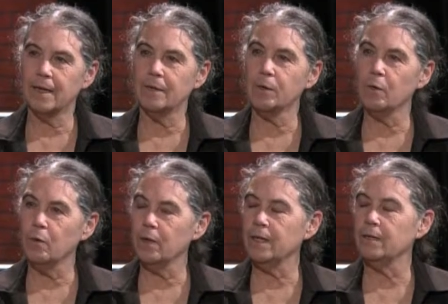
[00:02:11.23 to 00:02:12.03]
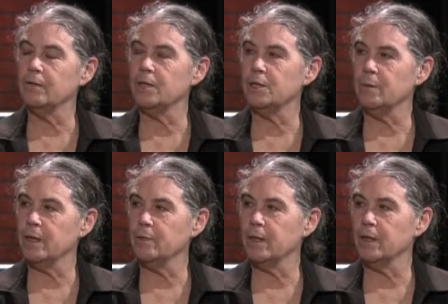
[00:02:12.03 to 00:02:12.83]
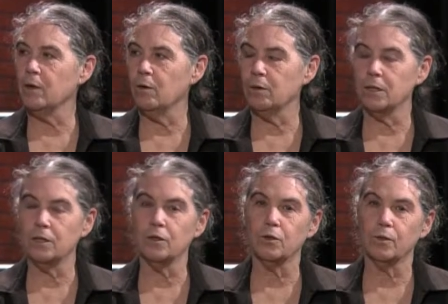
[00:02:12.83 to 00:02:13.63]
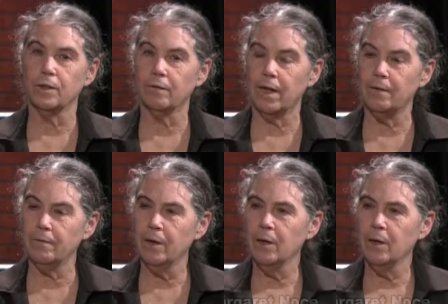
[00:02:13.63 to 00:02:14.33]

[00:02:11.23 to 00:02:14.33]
I am the coordinator for the Jamaica Plain Coalition Tree of Life,